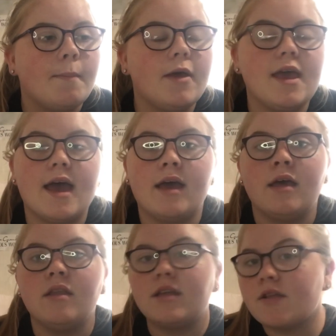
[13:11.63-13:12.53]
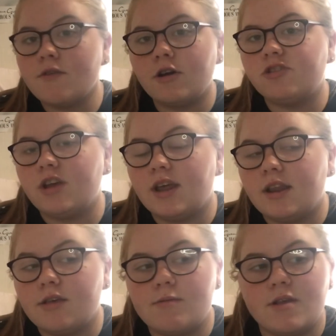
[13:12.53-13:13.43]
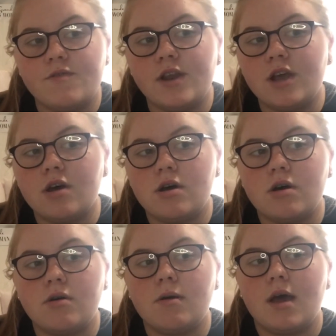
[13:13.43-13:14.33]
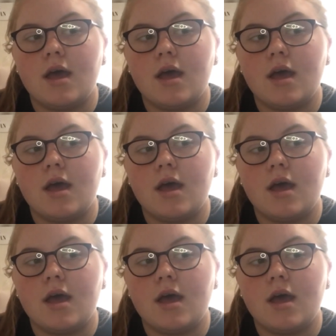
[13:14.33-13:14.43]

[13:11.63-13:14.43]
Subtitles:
But yeah, thanks for watching this week's video.